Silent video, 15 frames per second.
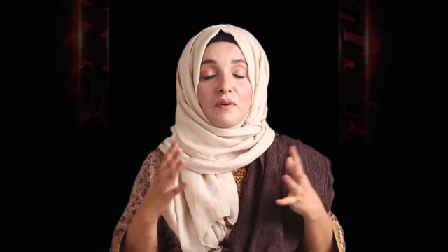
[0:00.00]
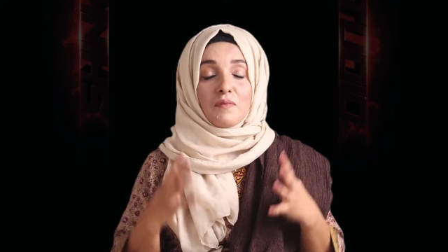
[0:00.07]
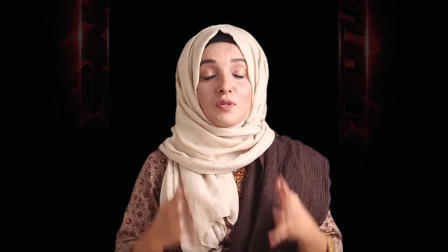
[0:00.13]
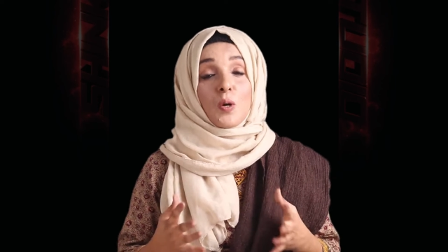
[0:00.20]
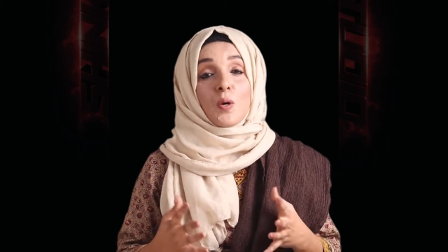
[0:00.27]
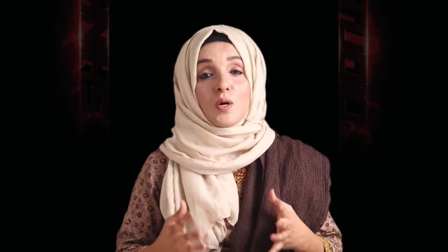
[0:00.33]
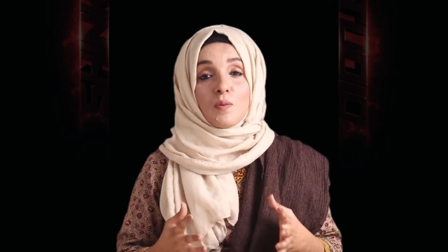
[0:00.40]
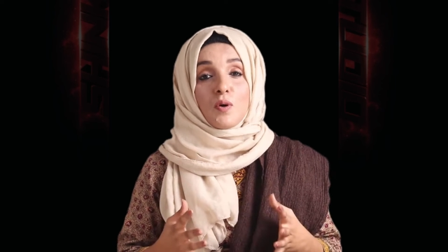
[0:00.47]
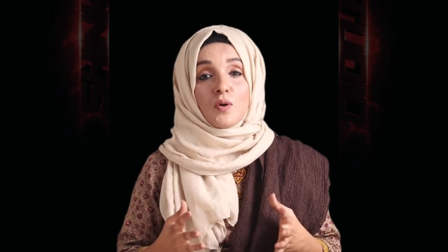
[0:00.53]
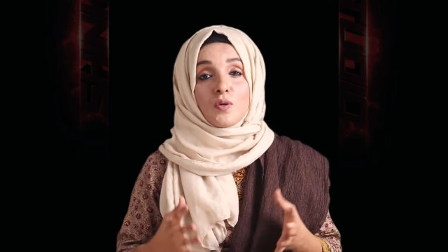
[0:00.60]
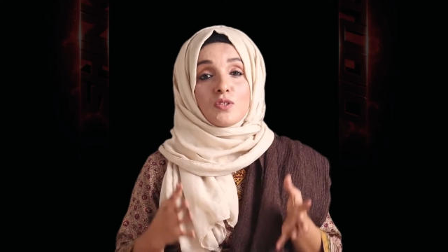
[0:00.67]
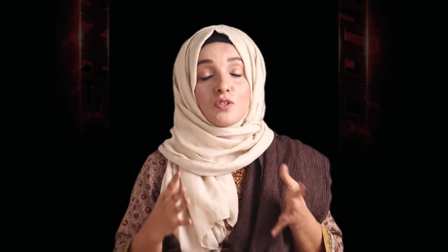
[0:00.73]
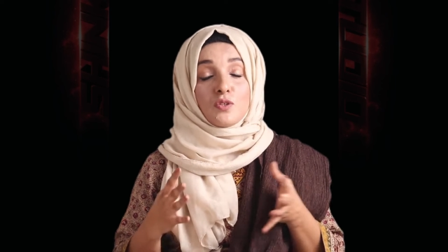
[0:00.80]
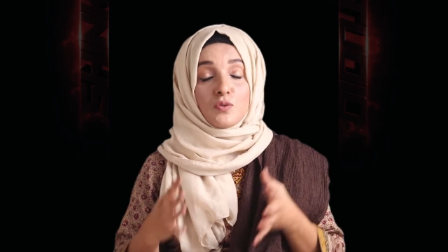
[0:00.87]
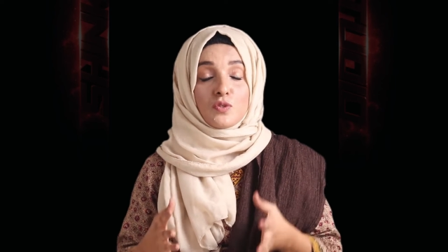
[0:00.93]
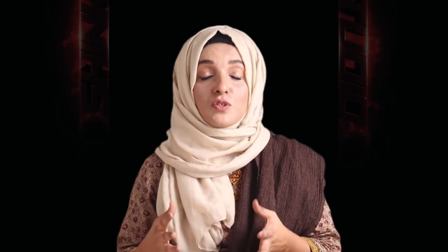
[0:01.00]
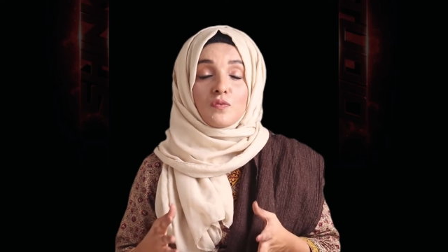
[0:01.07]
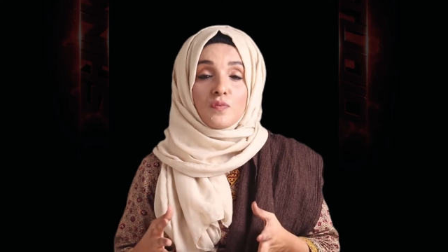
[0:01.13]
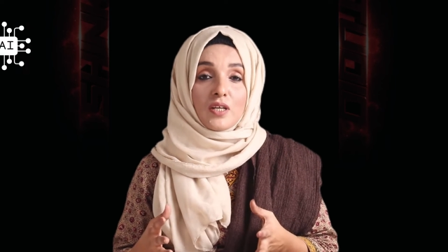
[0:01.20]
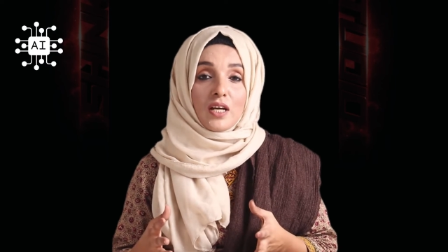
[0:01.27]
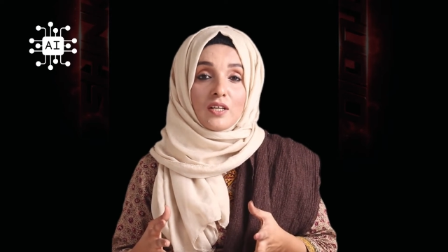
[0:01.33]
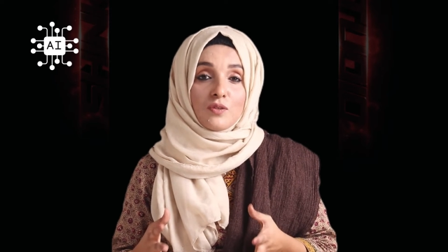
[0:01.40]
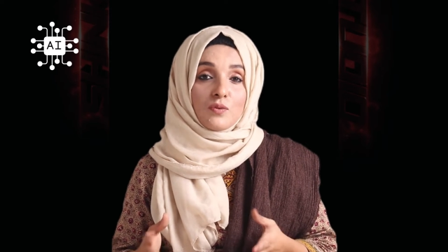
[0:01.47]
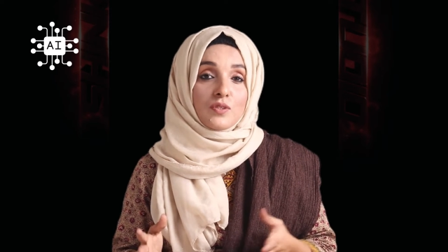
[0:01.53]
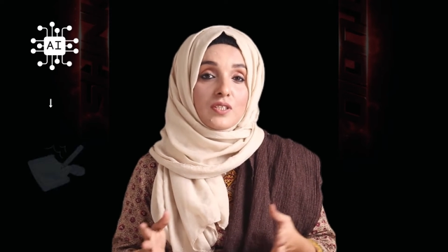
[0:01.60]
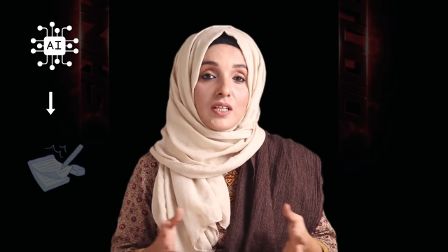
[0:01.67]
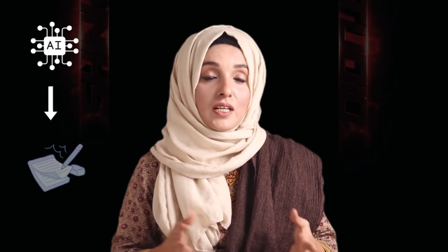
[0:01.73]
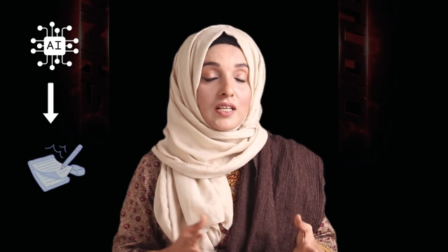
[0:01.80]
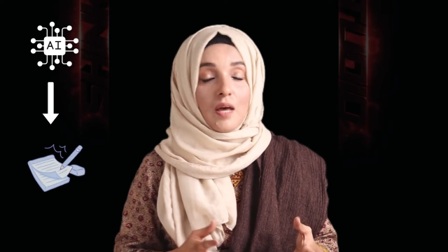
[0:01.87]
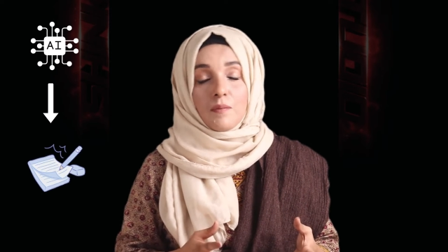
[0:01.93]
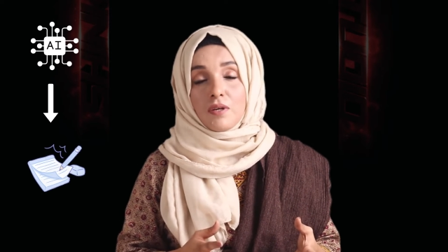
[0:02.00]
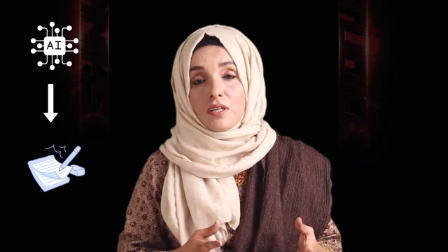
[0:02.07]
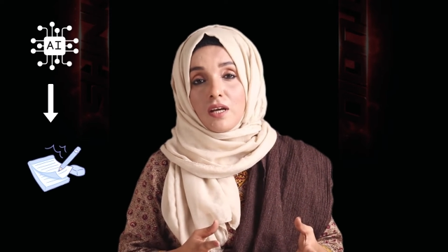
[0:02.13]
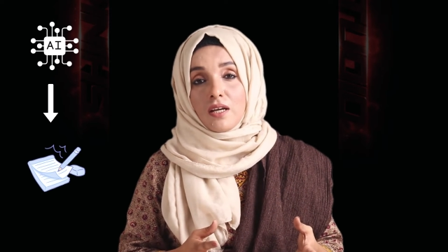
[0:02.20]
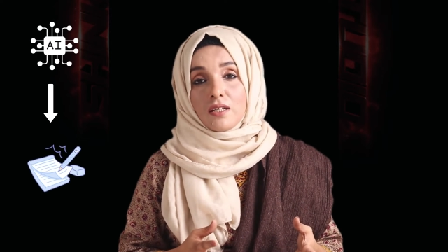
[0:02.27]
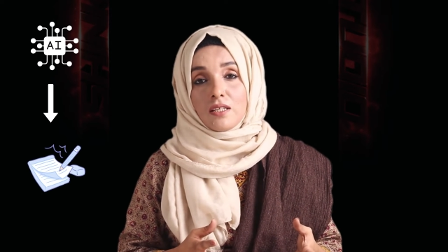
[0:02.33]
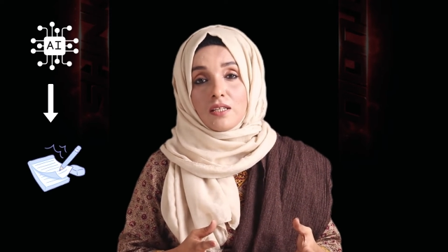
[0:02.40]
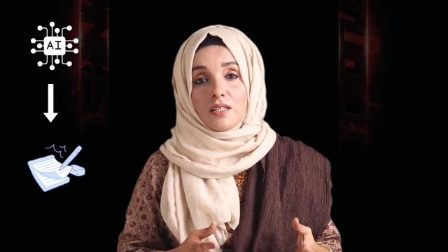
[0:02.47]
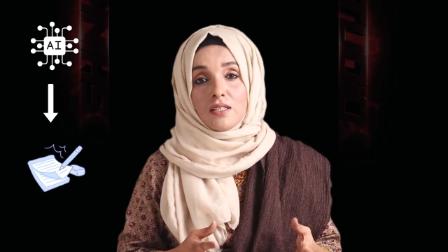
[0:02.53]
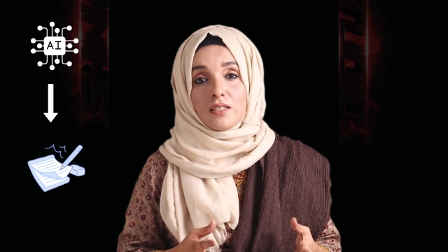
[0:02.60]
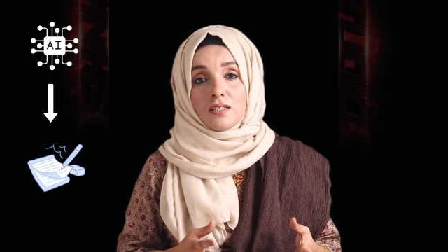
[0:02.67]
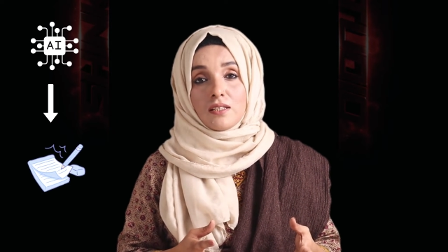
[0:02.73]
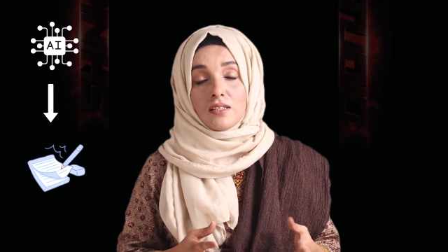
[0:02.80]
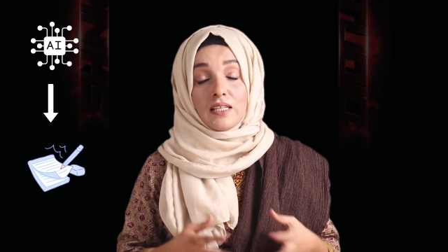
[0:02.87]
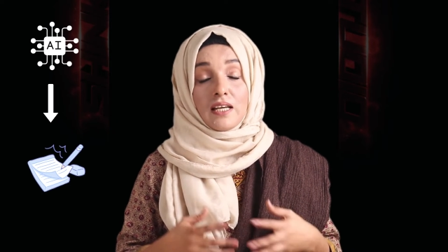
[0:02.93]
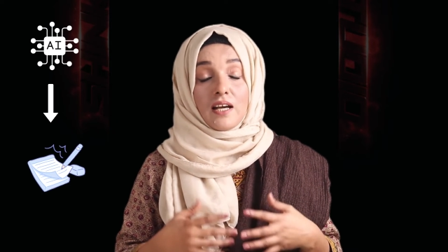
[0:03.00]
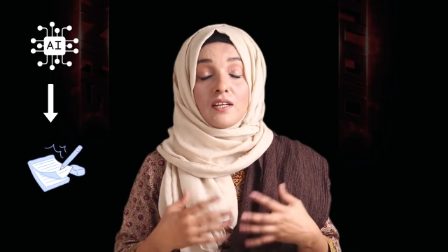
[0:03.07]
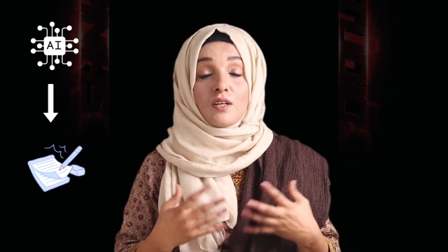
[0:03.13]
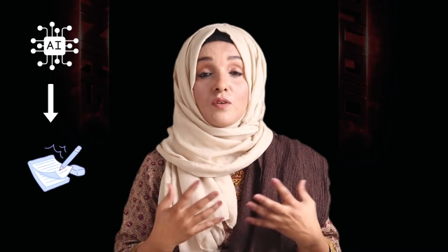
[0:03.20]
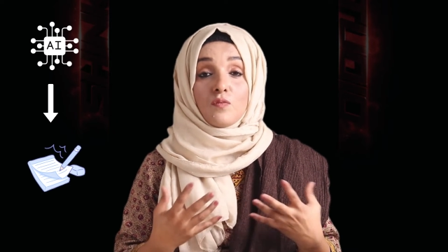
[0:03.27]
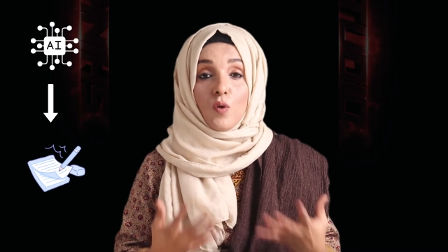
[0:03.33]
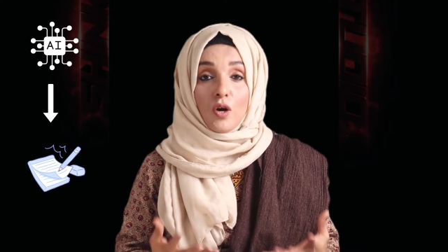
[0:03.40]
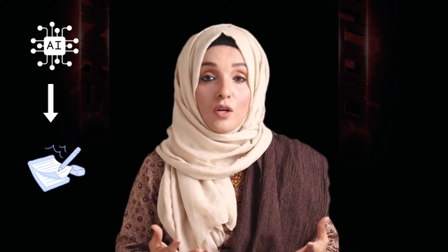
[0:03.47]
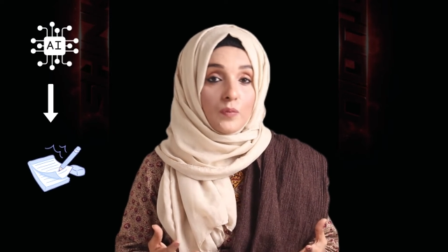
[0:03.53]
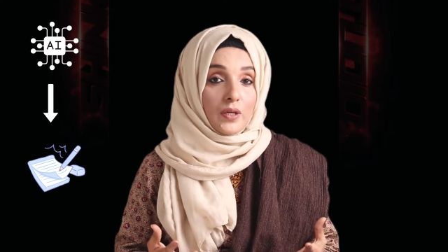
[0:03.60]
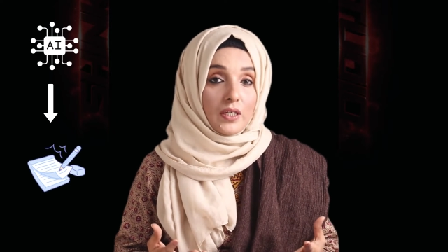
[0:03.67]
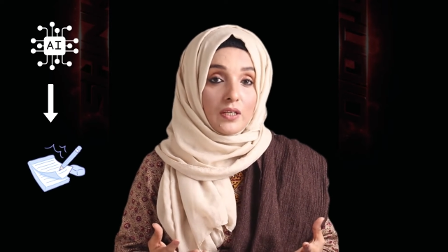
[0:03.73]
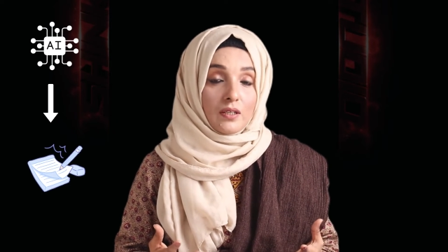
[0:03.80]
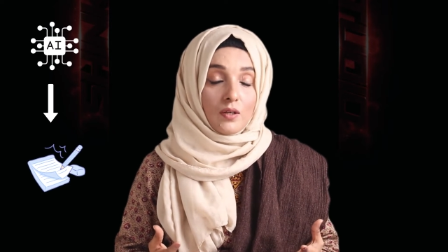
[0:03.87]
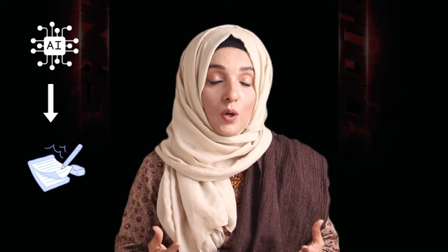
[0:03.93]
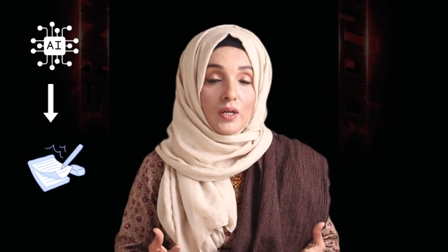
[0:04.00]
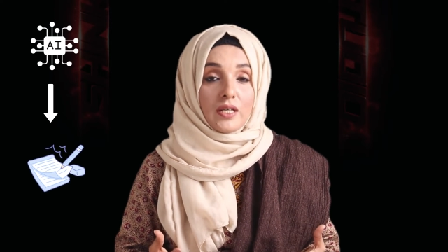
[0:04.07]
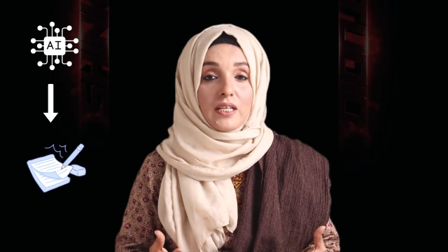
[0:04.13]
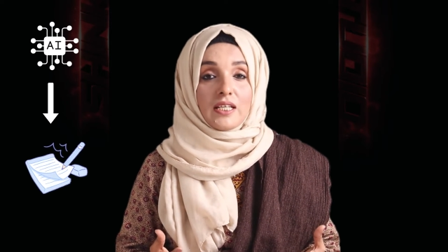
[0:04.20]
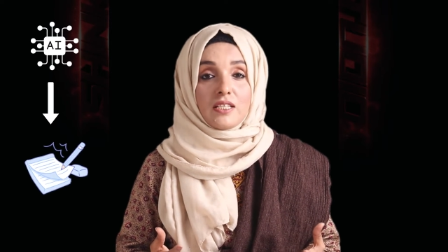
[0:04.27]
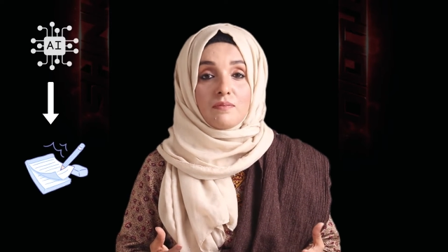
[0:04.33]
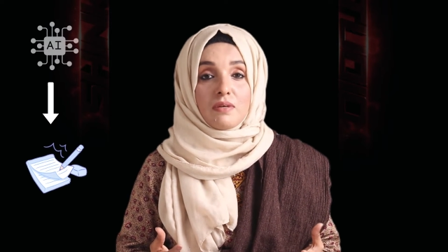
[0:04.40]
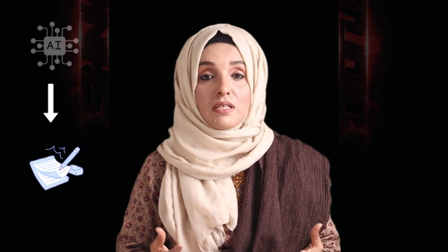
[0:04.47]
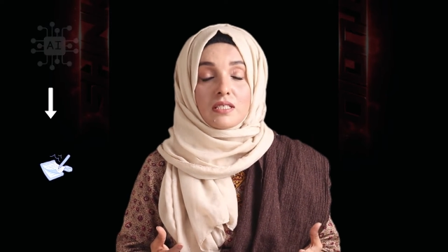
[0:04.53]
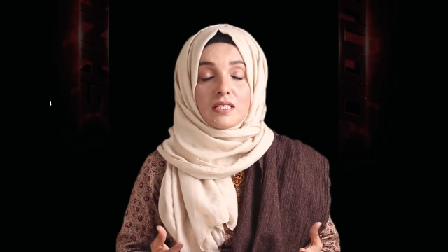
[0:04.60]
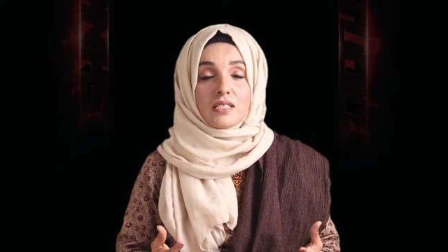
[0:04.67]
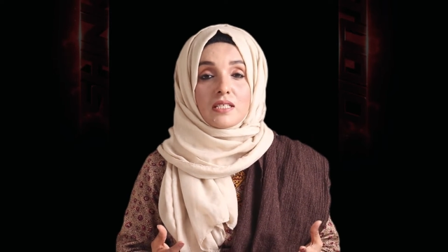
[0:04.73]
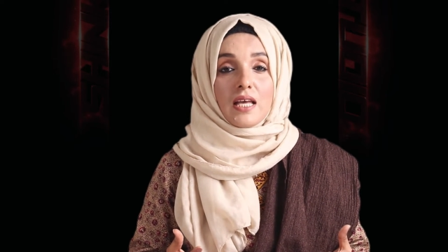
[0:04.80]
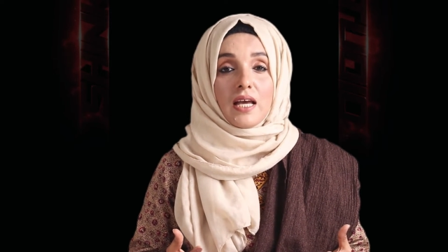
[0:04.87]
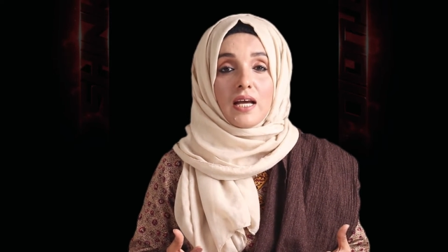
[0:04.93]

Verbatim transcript: When we talk about the use of AI tools in academic writing, they are evolving on daily basis